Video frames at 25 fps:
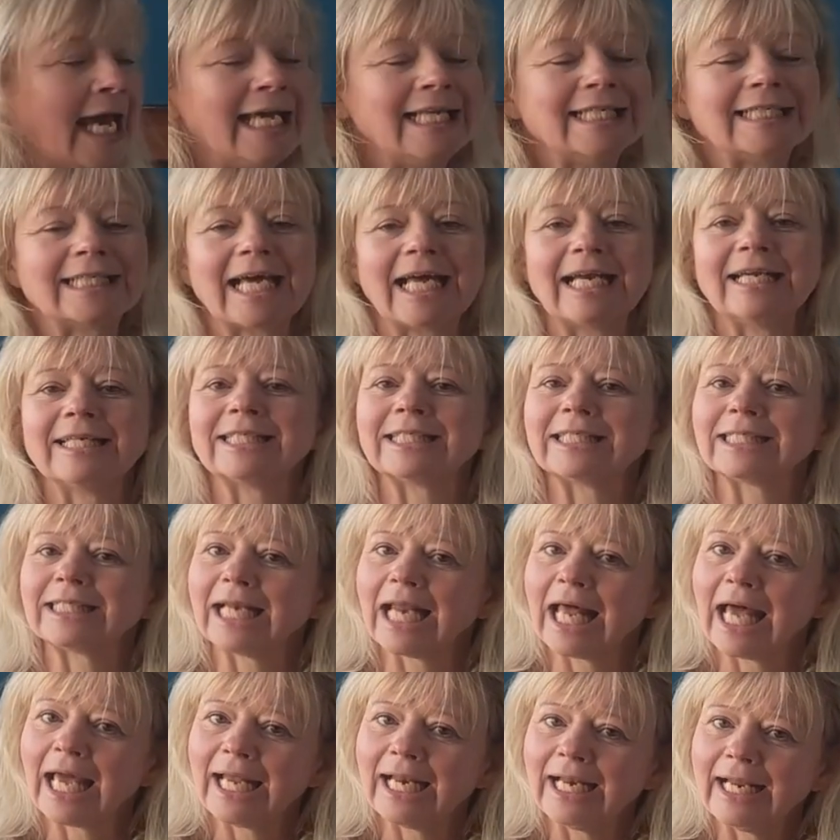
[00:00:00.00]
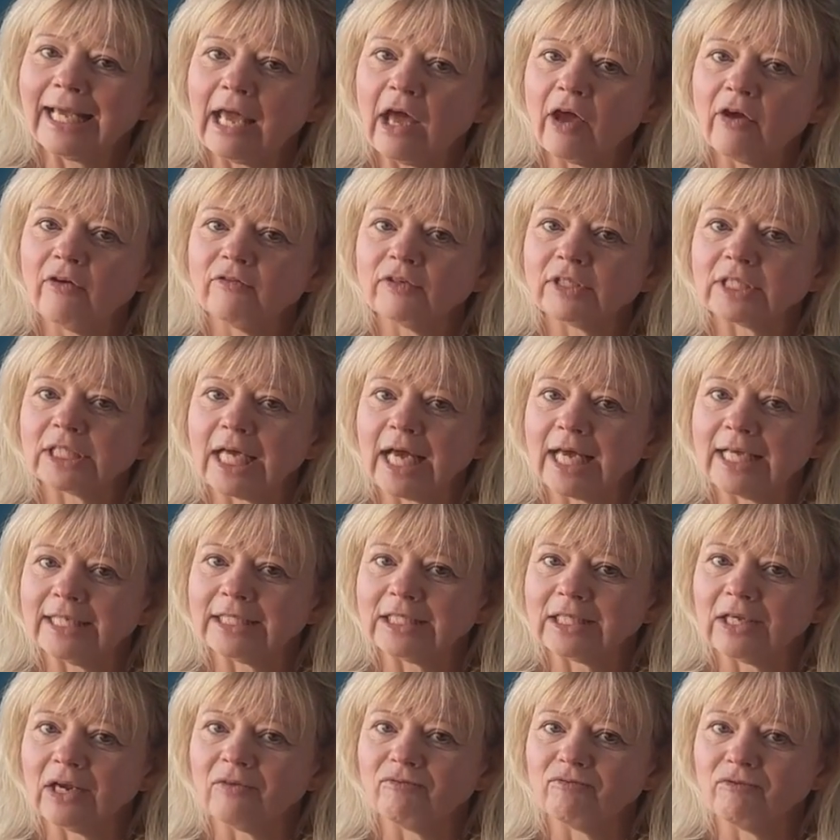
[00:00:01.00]
it's kind of slightly
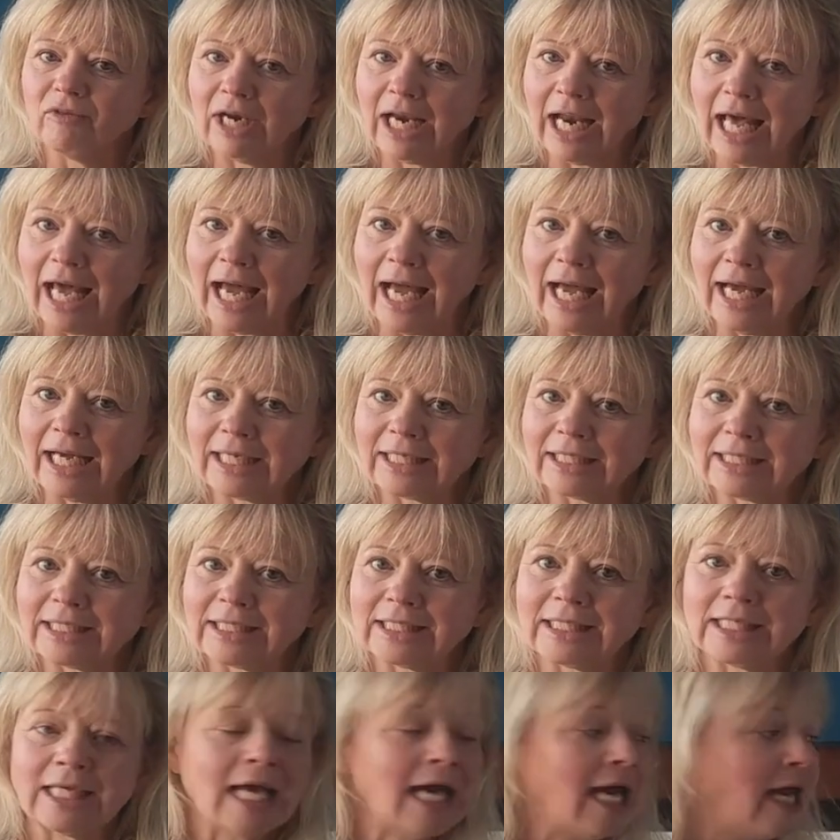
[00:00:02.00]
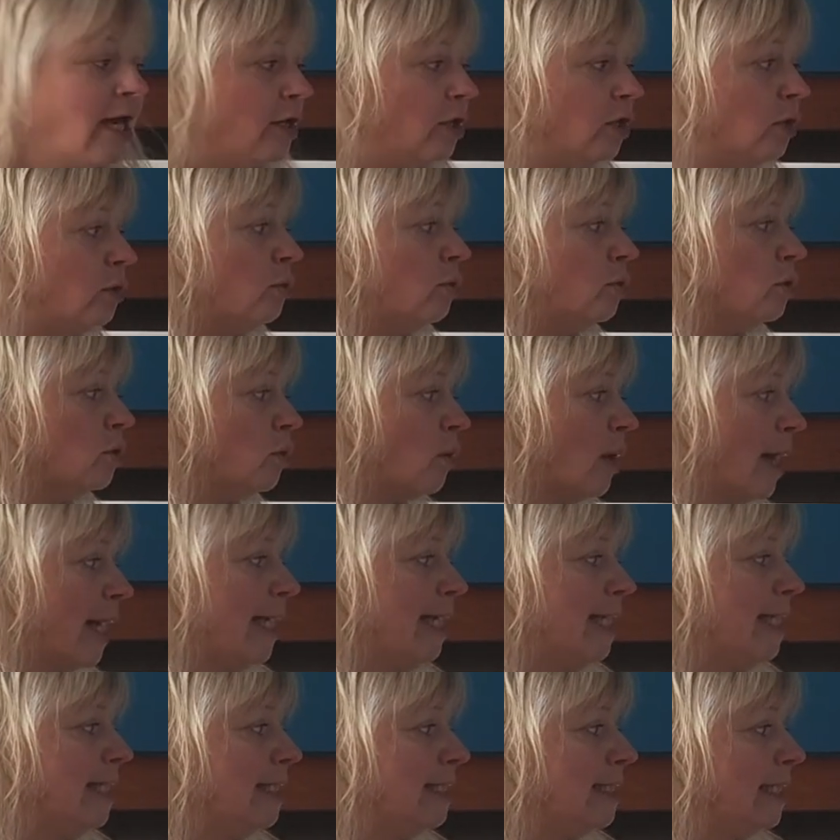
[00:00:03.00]
oversized and relaxed. You could
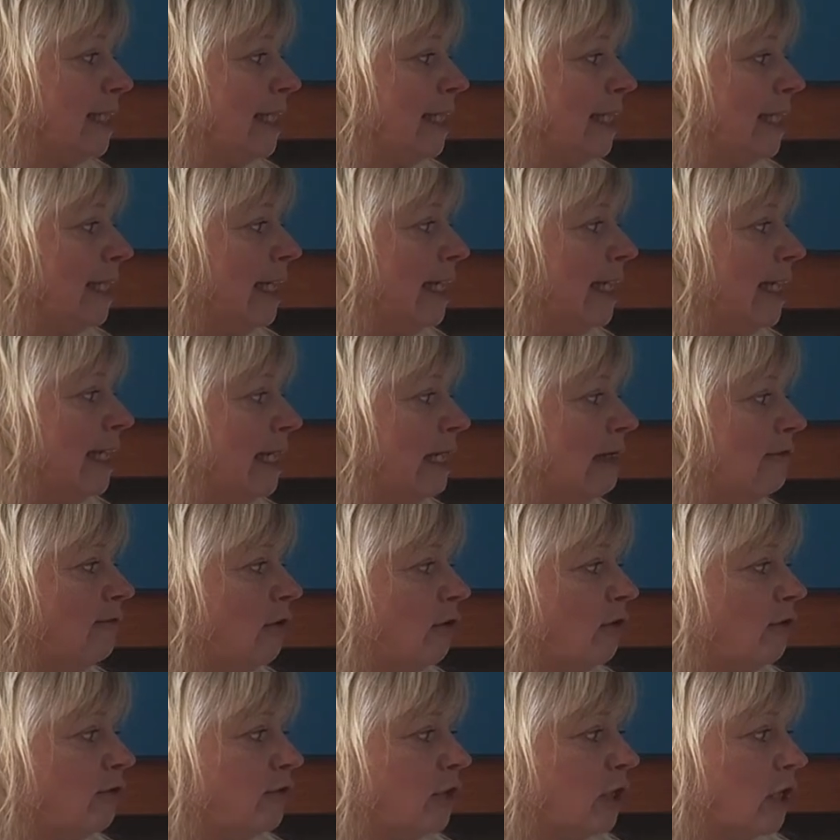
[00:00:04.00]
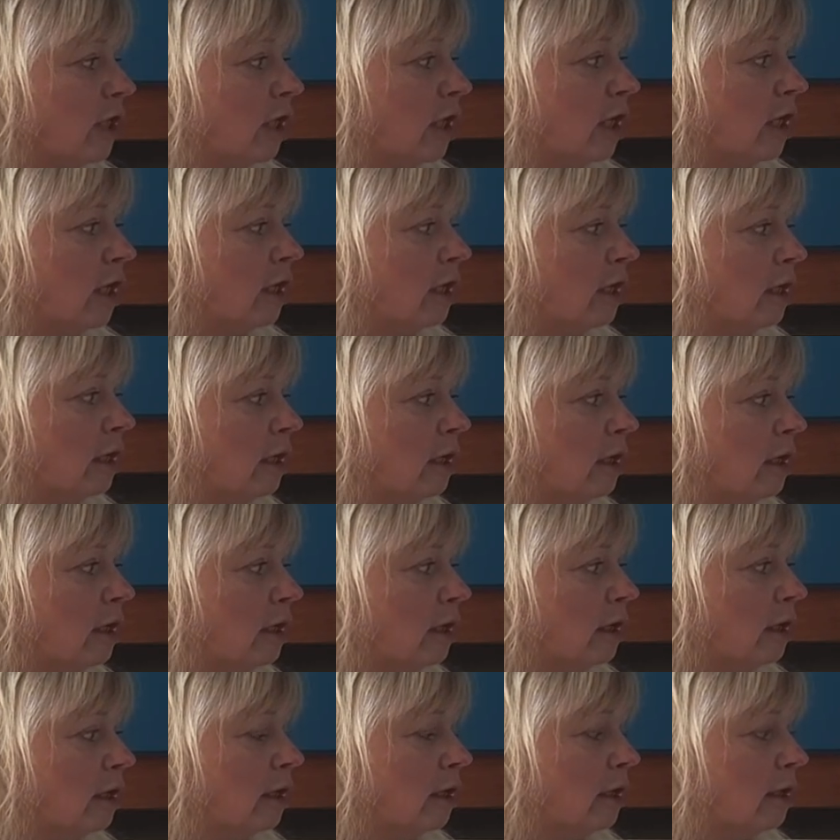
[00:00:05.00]
quite easily leave off the
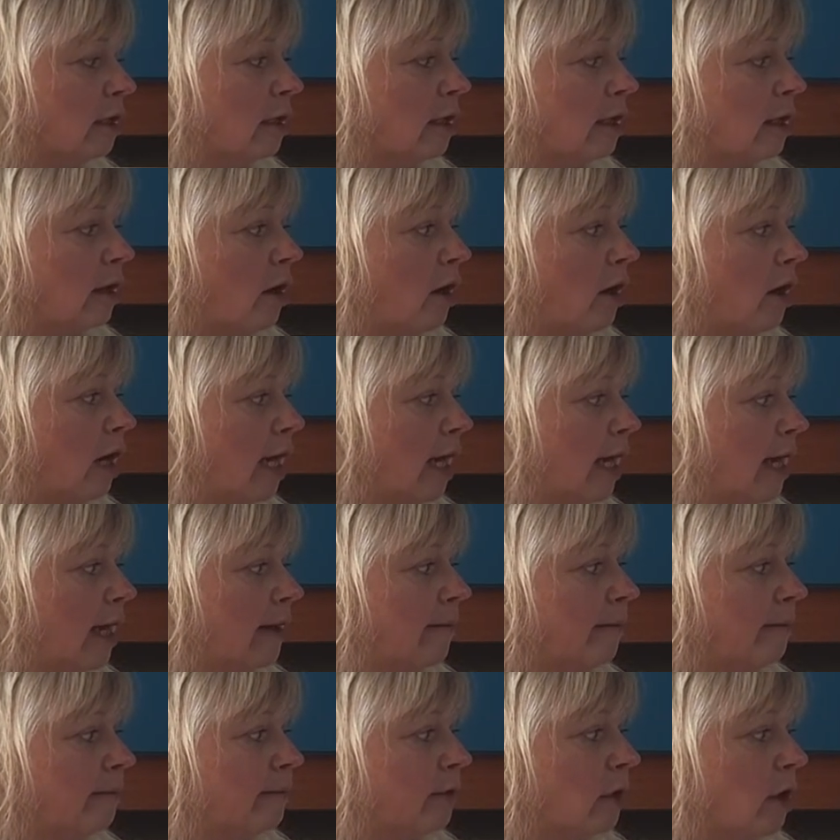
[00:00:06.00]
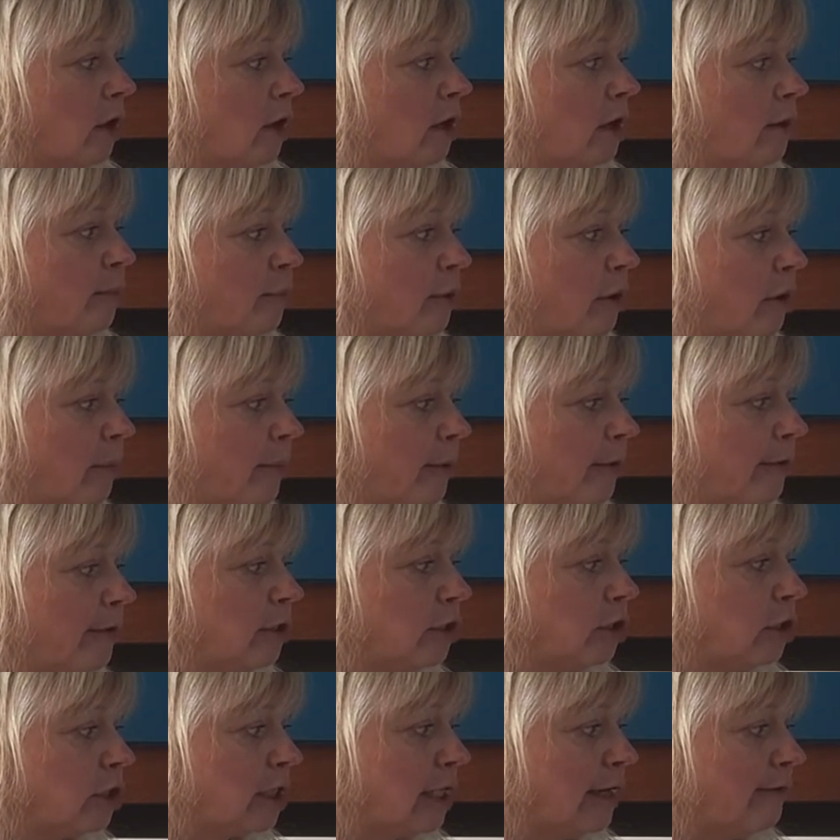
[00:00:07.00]
collar proper
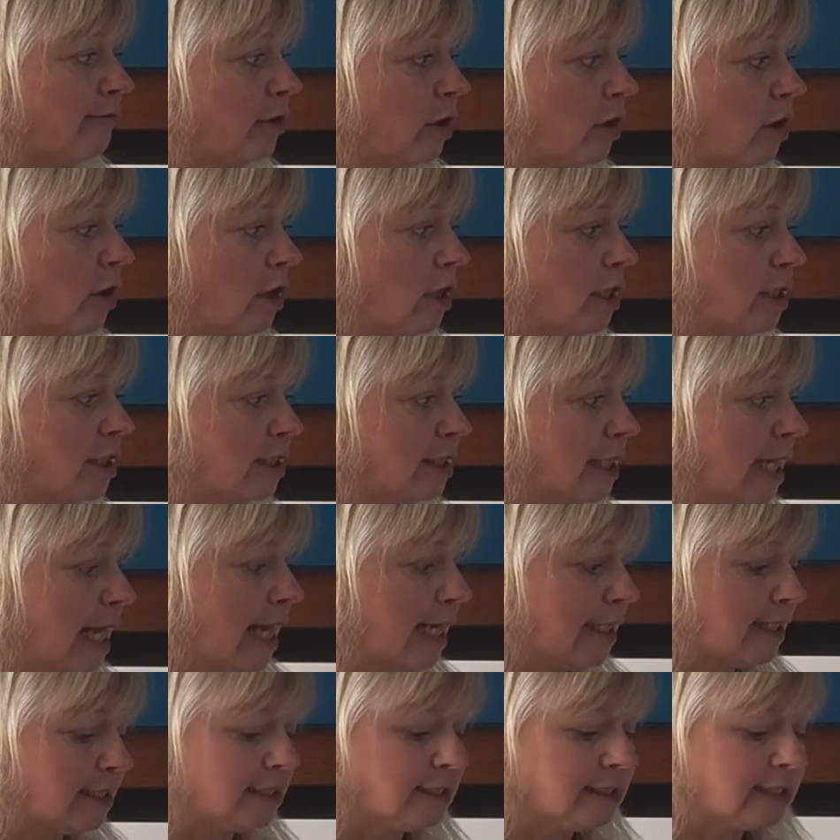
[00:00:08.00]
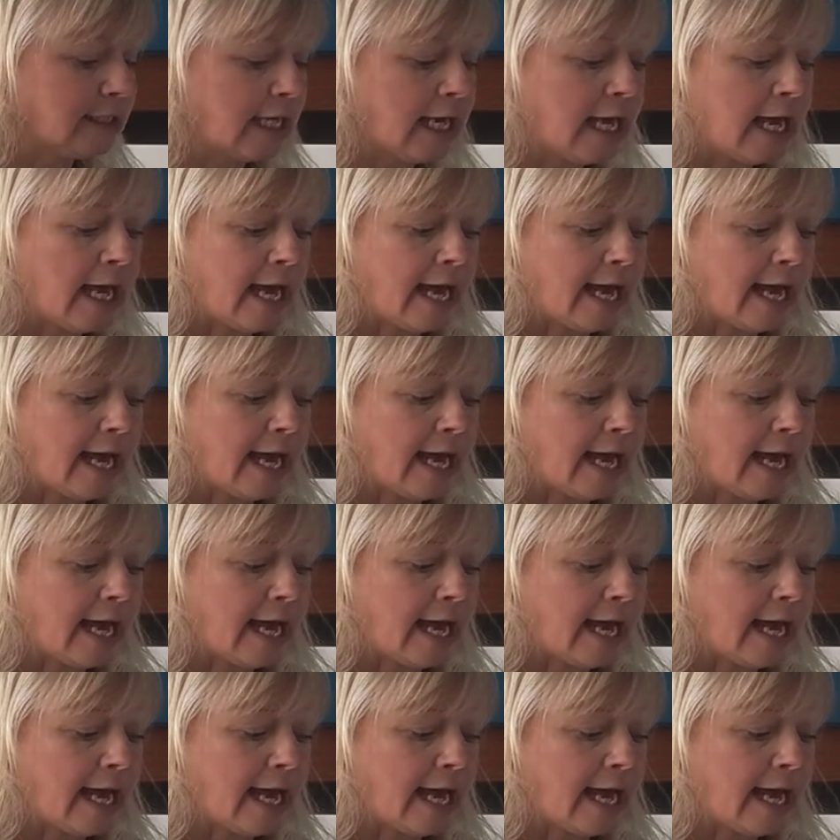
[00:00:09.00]
and just have a collar stand.